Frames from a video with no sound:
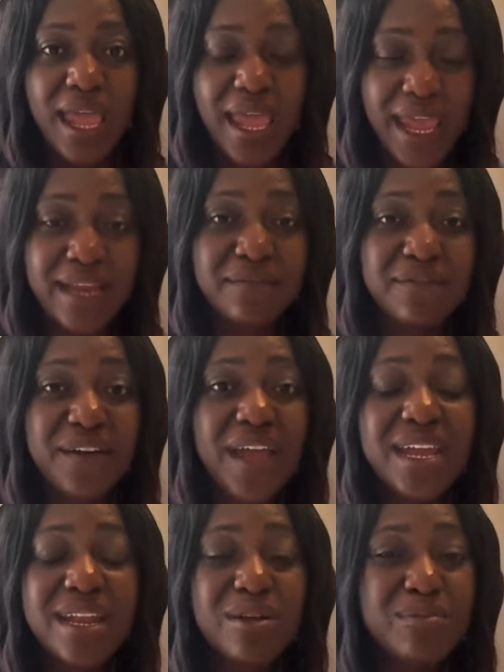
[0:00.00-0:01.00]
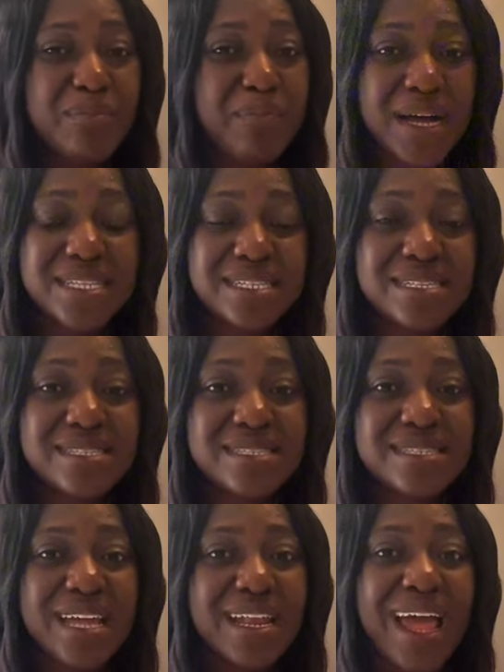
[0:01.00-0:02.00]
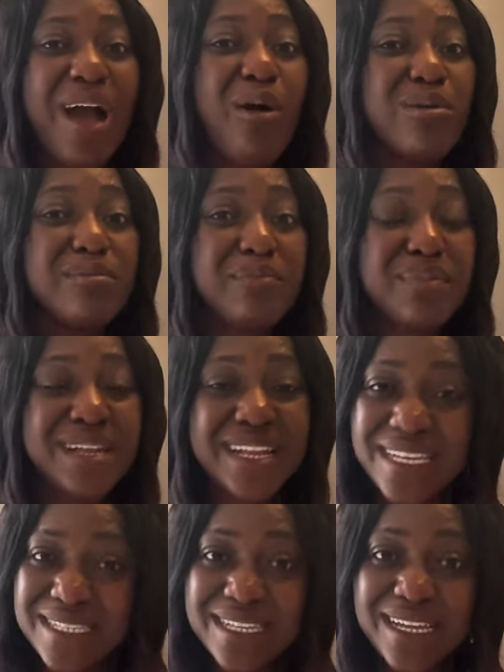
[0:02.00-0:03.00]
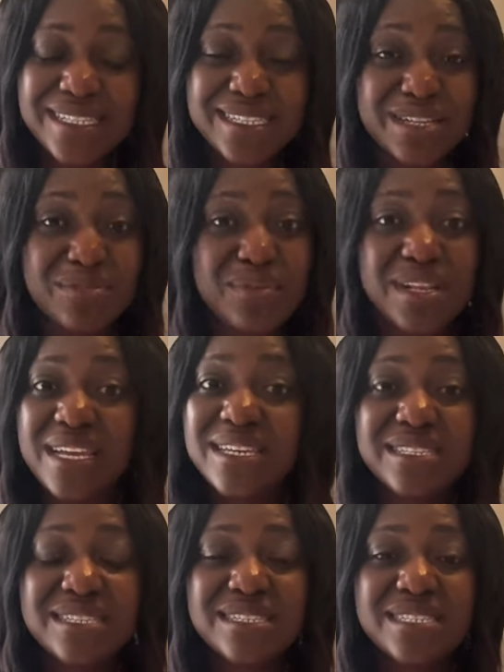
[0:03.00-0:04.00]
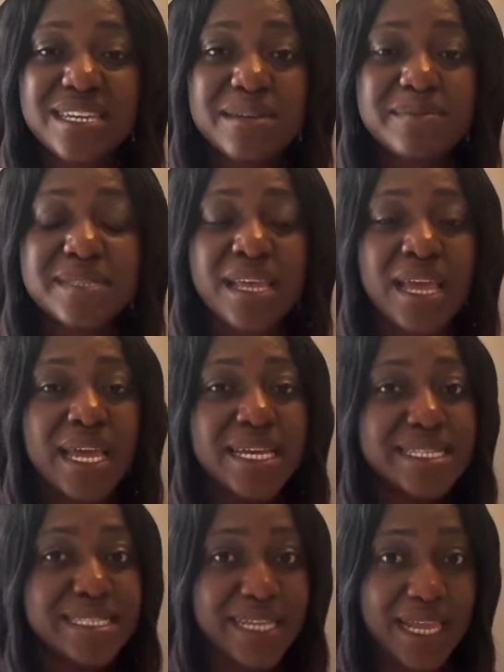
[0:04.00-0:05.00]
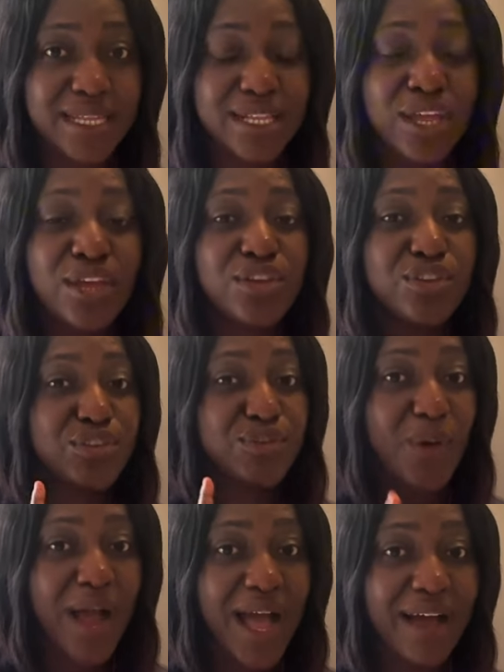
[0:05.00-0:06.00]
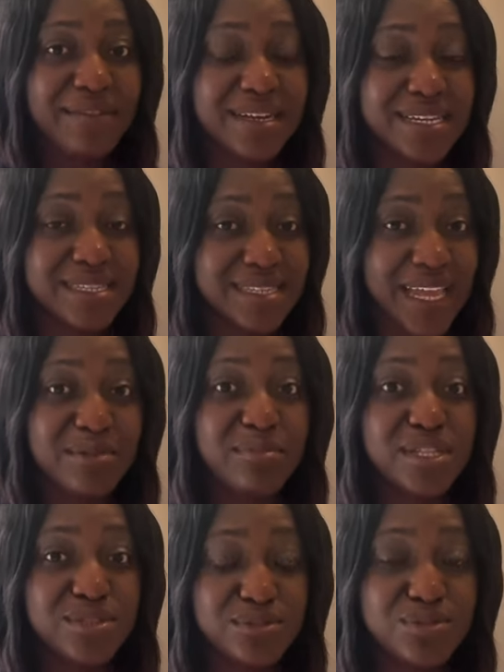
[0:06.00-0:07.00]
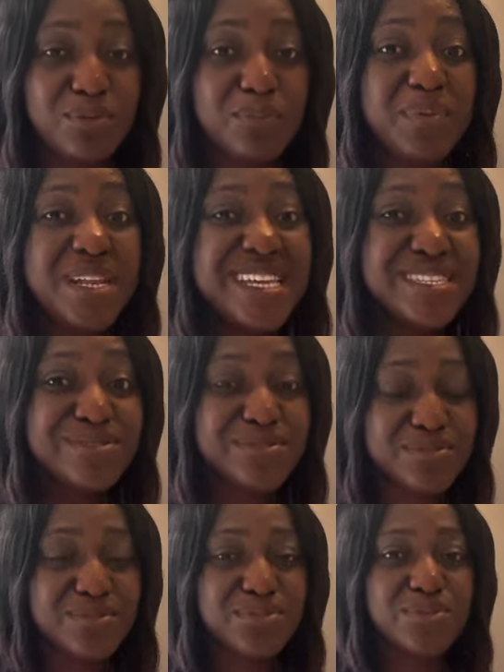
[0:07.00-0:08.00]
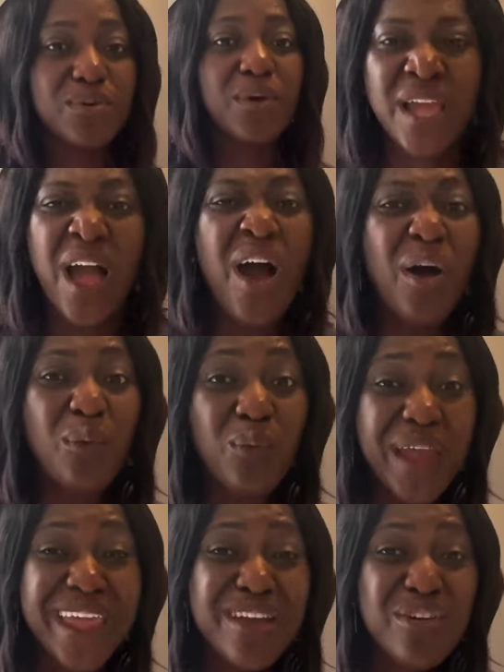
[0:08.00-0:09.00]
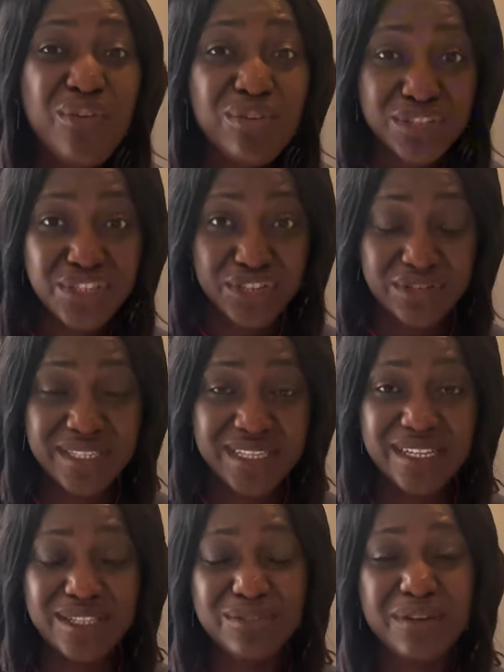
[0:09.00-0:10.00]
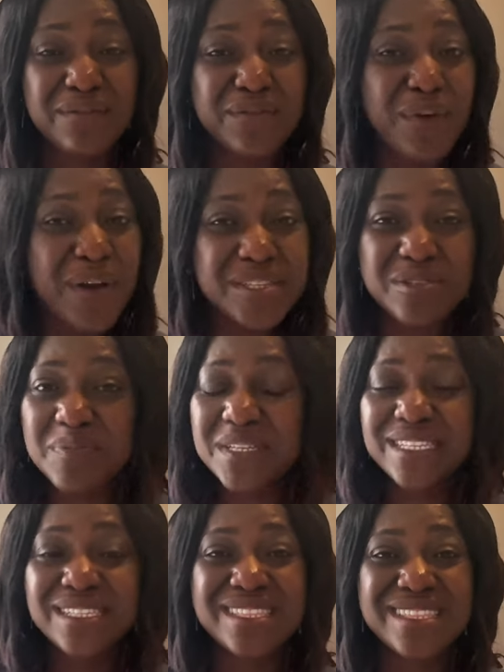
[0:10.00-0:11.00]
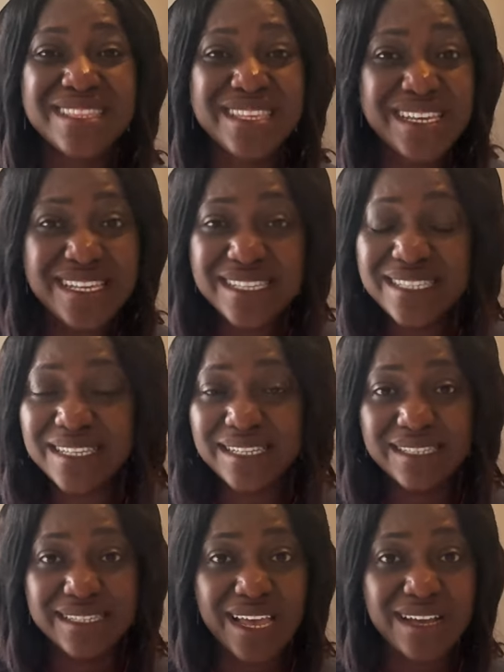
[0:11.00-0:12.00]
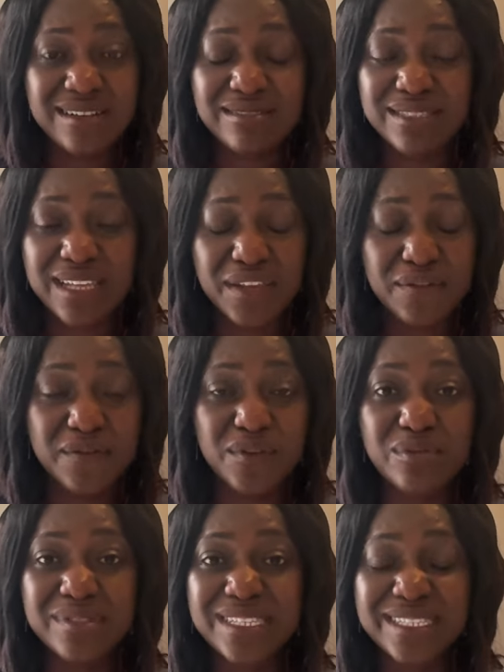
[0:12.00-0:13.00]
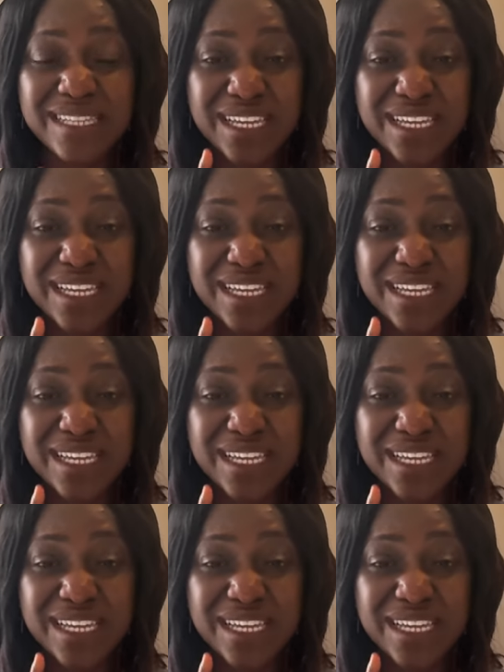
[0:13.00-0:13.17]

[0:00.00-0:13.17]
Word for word: and find out patterns that are unpleasant in relationships, then you have an assignment to do. Please do so. Work consciously to avoid repeating these circles that you've noticed